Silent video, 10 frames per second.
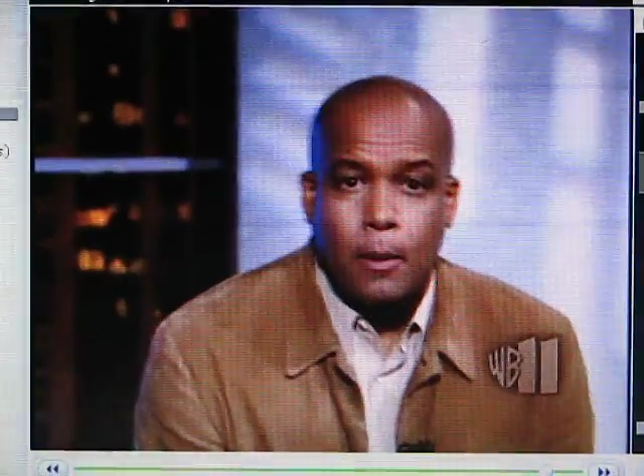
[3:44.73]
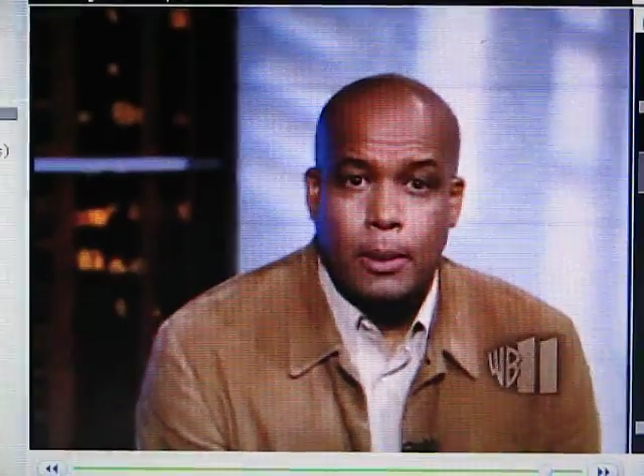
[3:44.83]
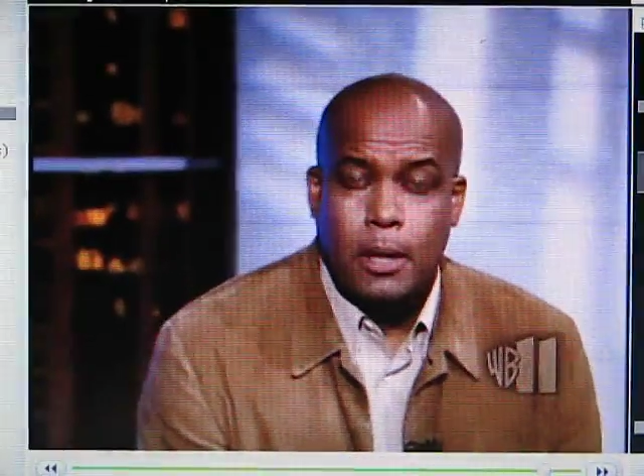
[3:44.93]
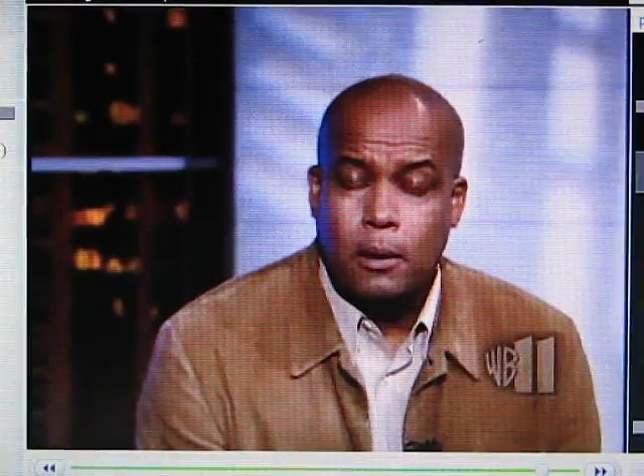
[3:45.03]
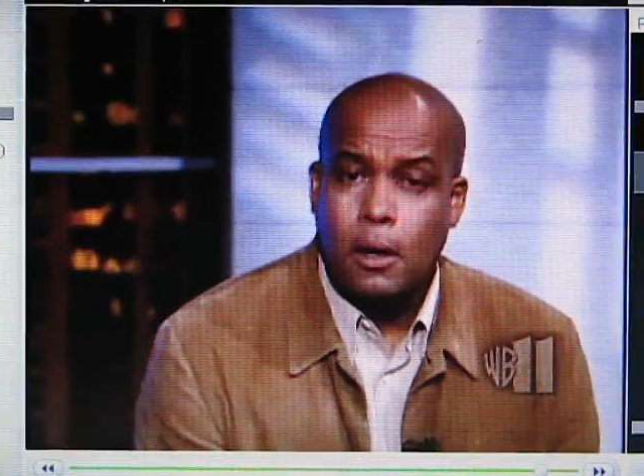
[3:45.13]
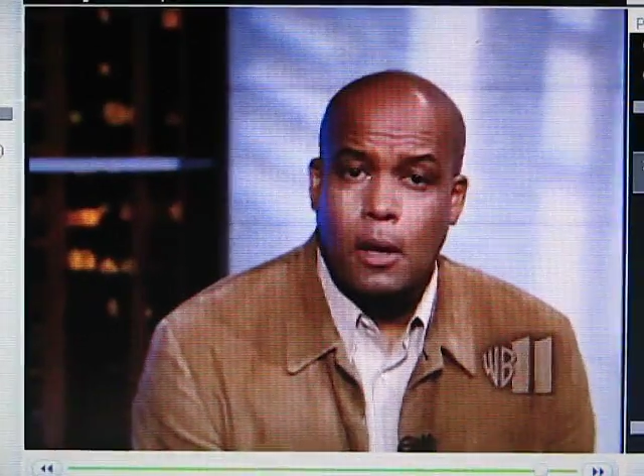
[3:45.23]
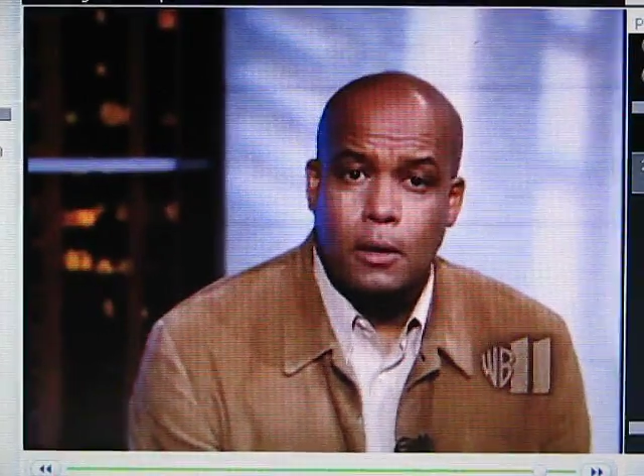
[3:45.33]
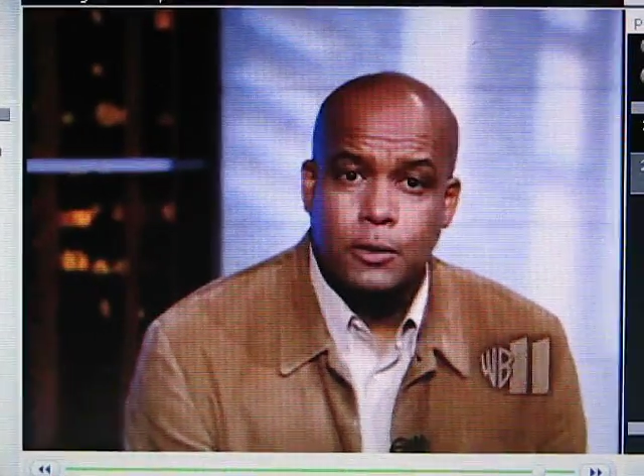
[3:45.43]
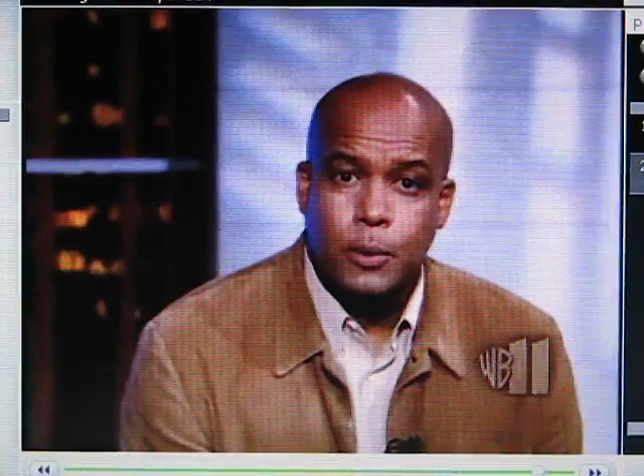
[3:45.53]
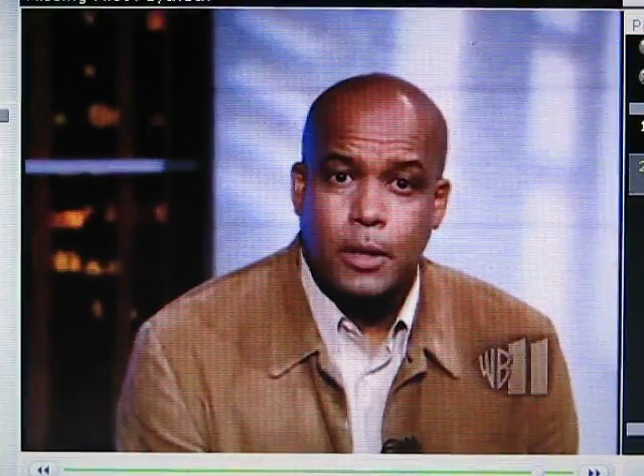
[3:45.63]
but our
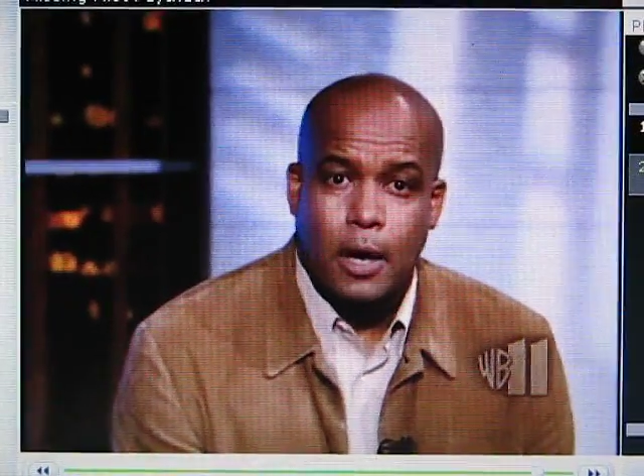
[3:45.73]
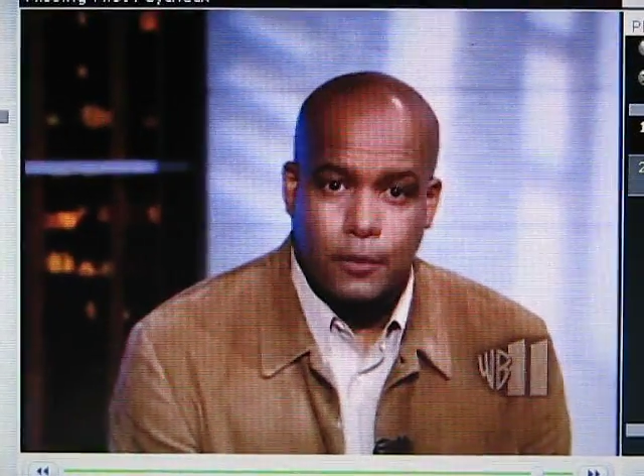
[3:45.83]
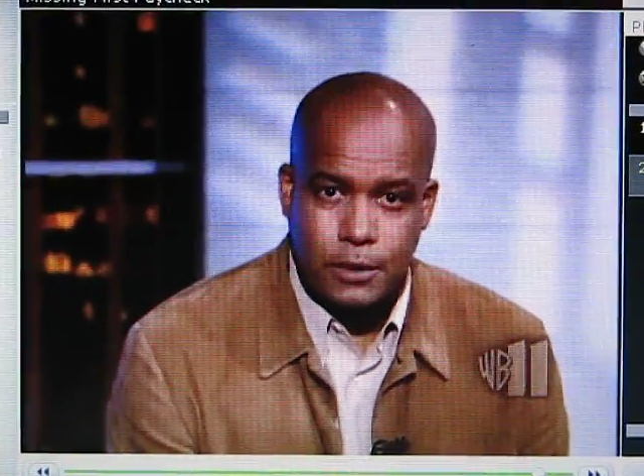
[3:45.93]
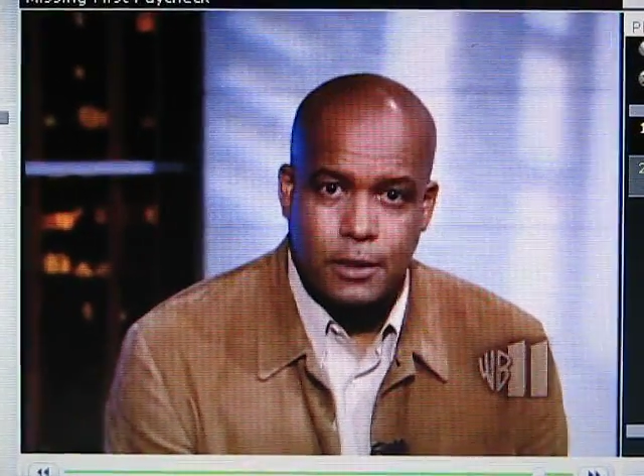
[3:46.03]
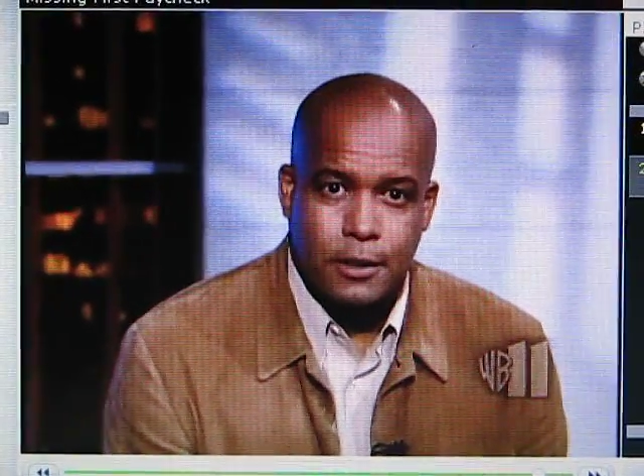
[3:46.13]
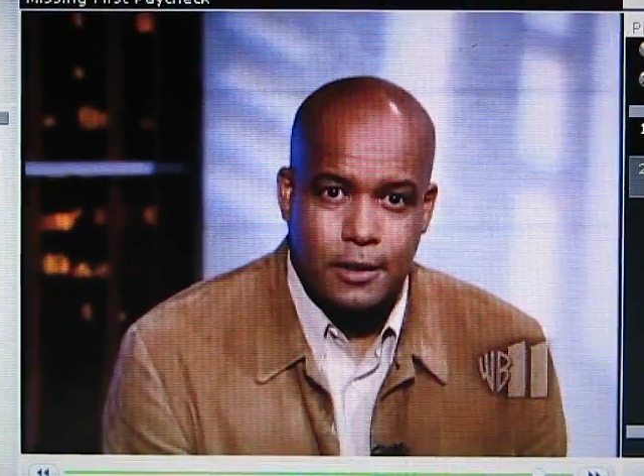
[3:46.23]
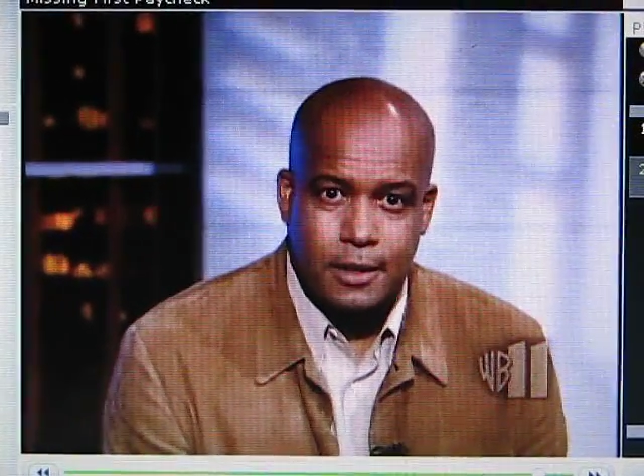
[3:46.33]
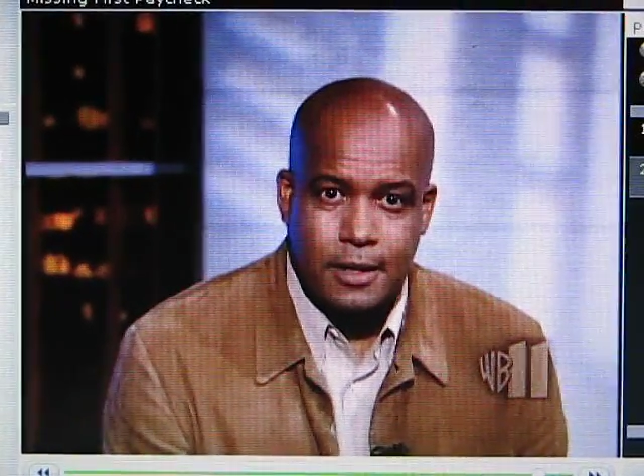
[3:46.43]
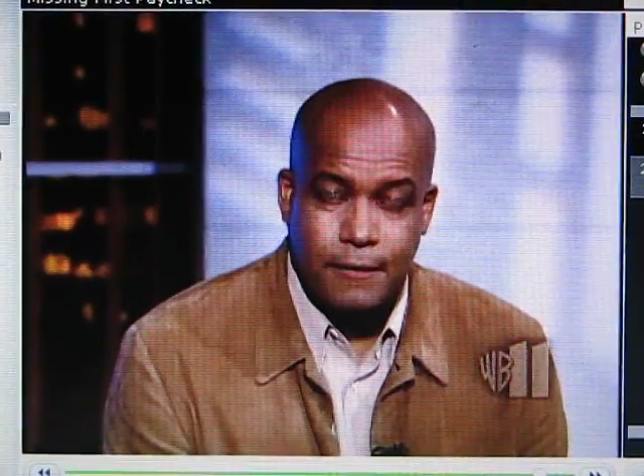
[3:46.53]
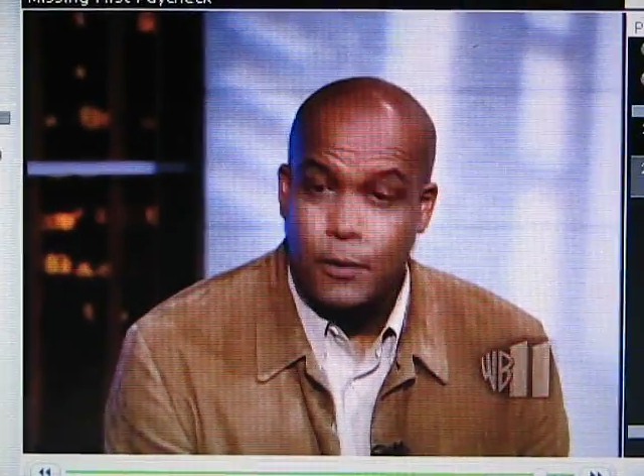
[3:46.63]
calls were not returned.
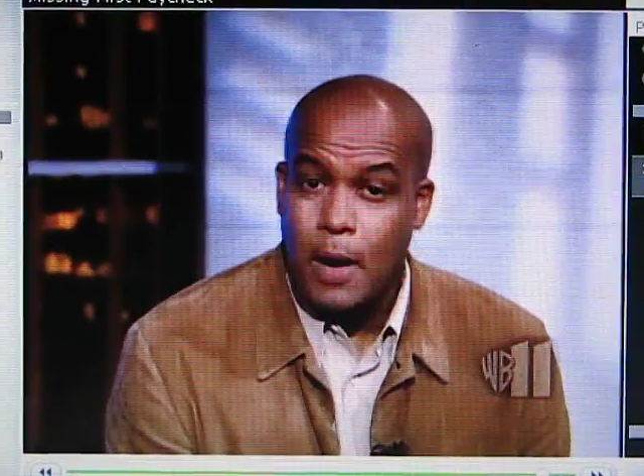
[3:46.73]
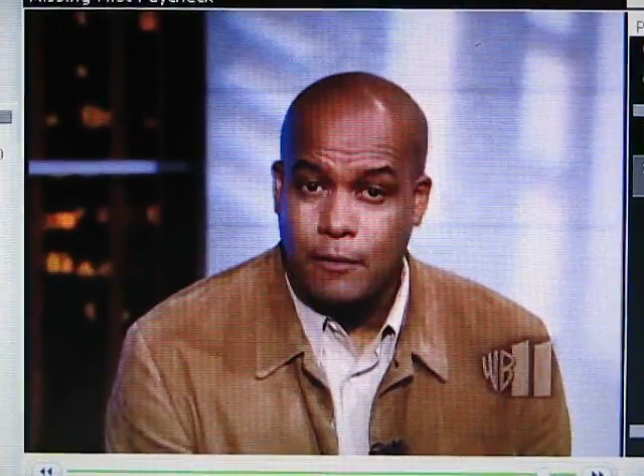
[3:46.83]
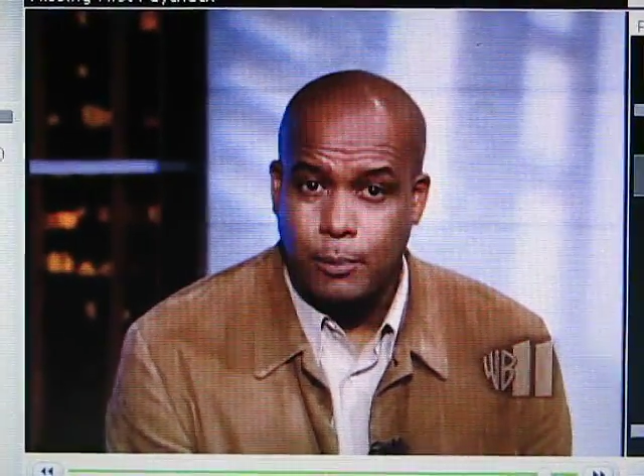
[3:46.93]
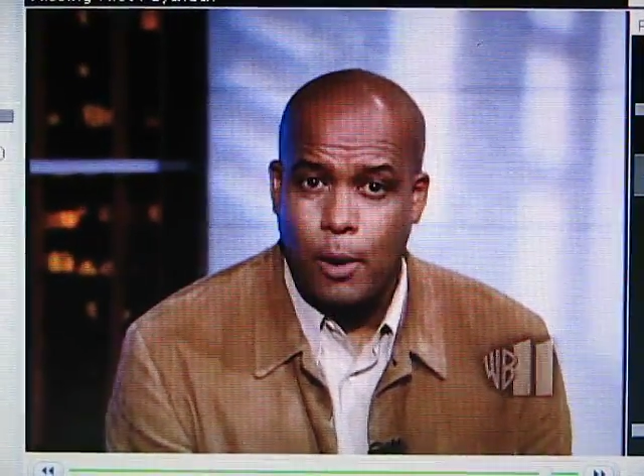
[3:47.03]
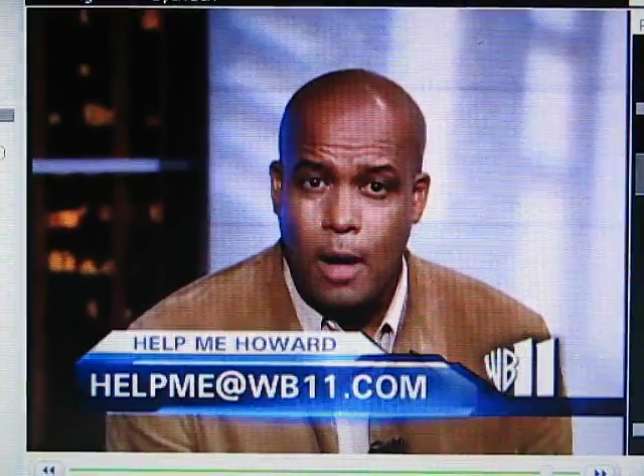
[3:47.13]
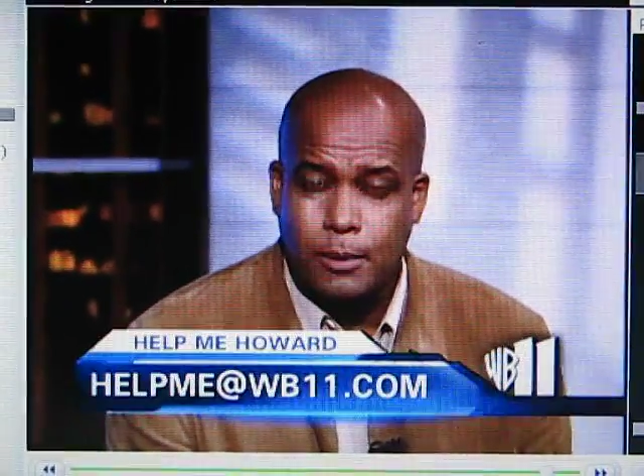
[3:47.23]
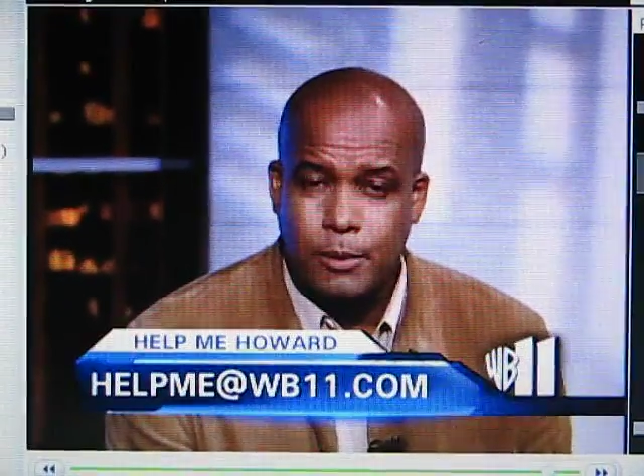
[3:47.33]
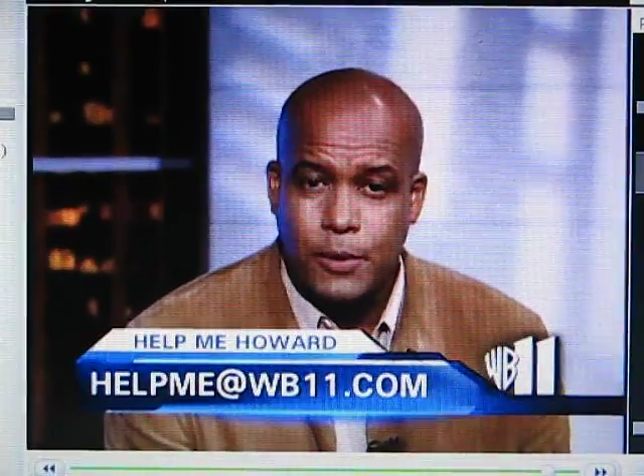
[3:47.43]
If you have a problem,